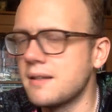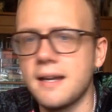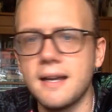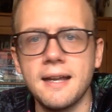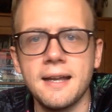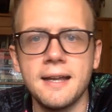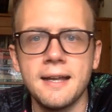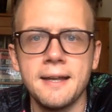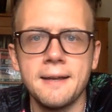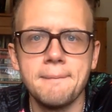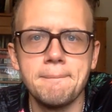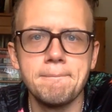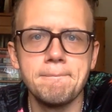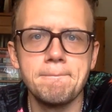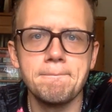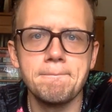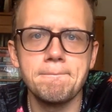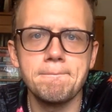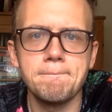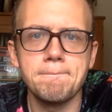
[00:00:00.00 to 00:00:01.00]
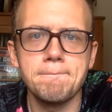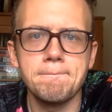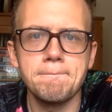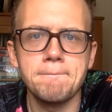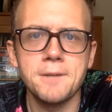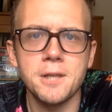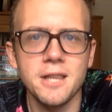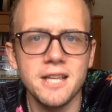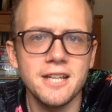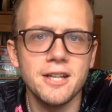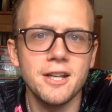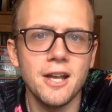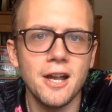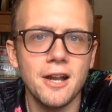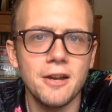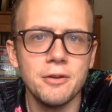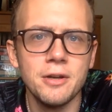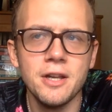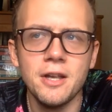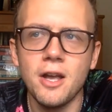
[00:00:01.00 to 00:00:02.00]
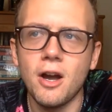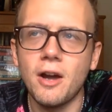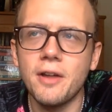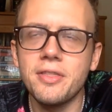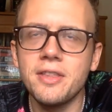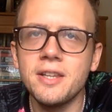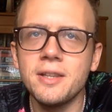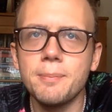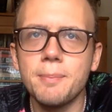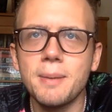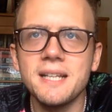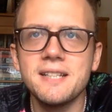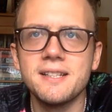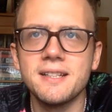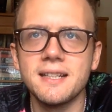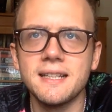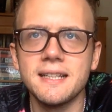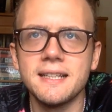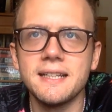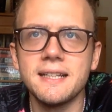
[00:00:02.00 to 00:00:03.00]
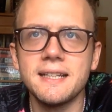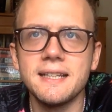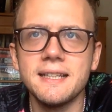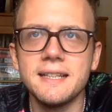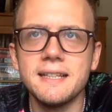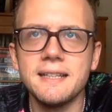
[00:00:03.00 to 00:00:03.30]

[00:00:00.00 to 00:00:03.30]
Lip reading: So there you go. I think that basically,